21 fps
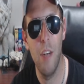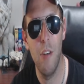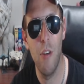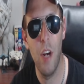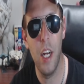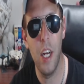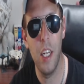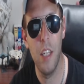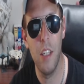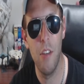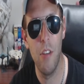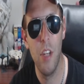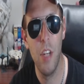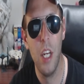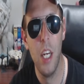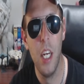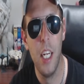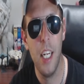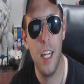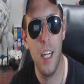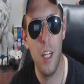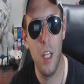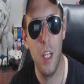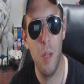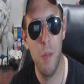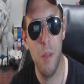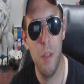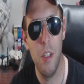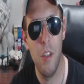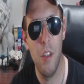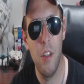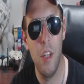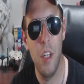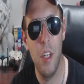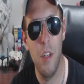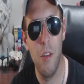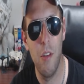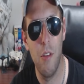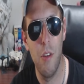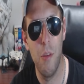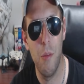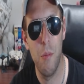Dragons. Now allow me to take
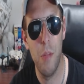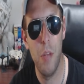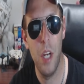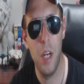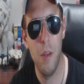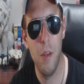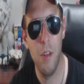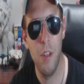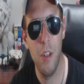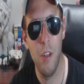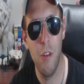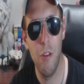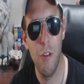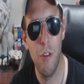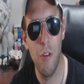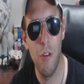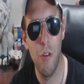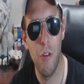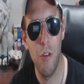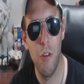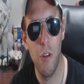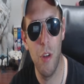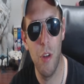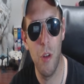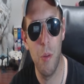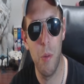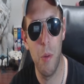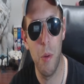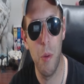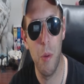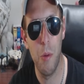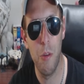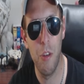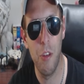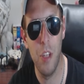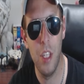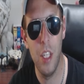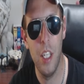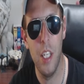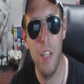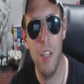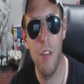you some time to introduce you to the
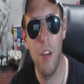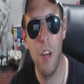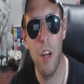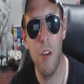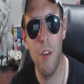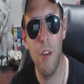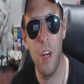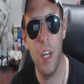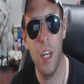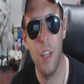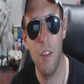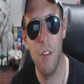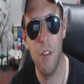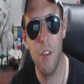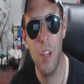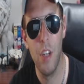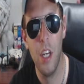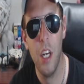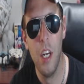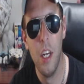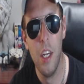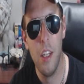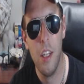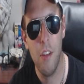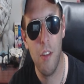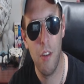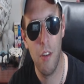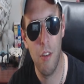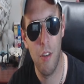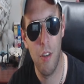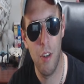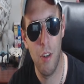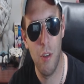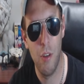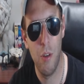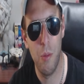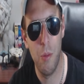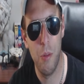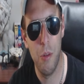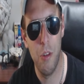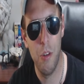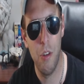promotion, the Isai Dragons. So Dragons are
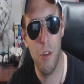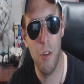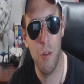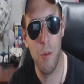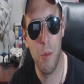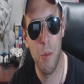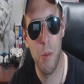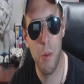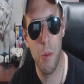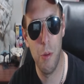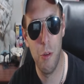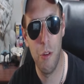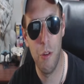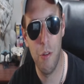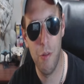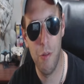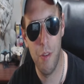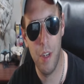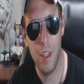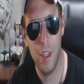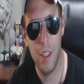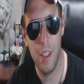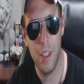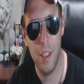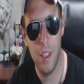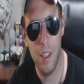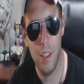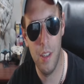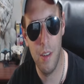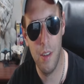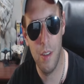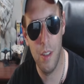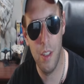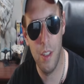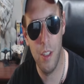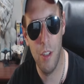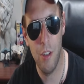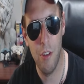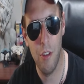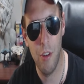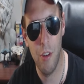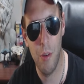a prestigious promotion founded in the
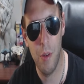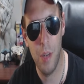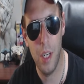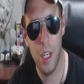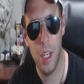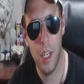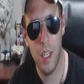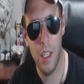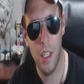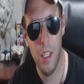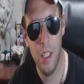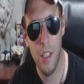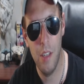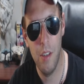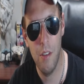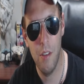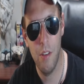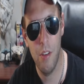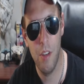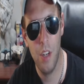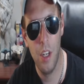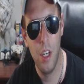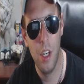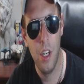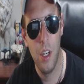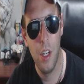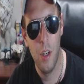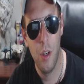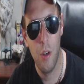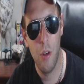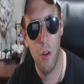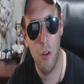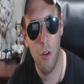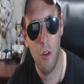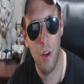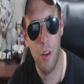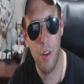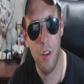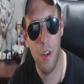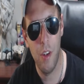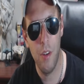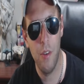early Showa years.
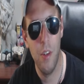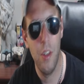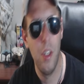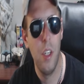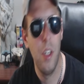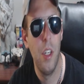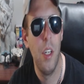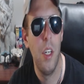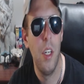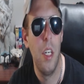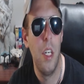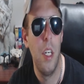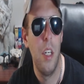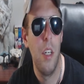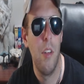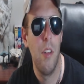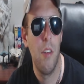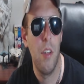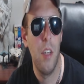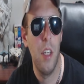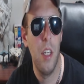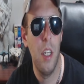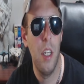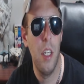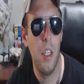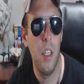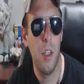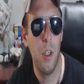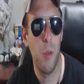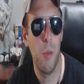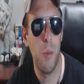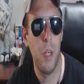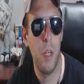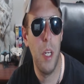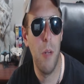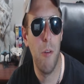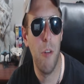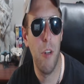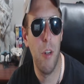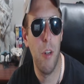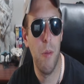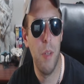Drowned out. So he here
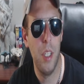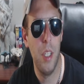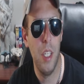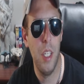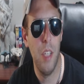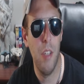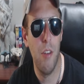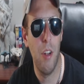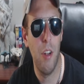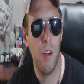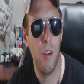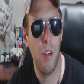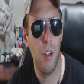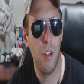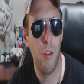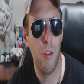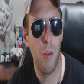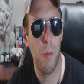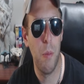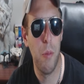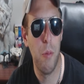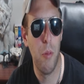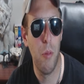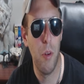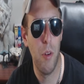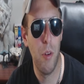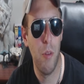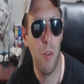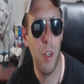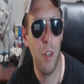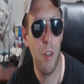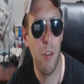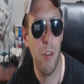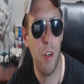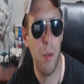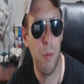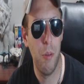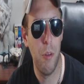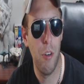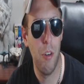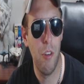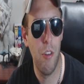became champion of the Isai Dragons right before the real
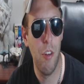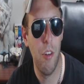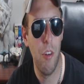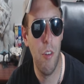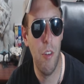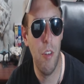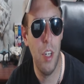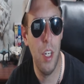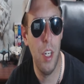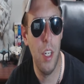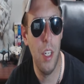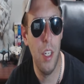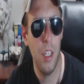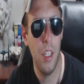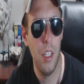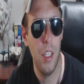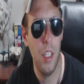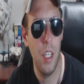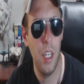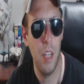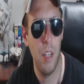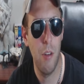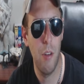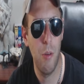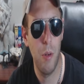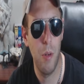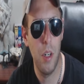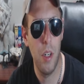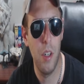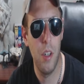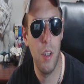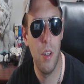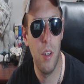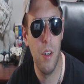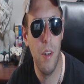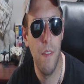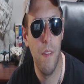championship, didn't he? Yeah, that's what I heard.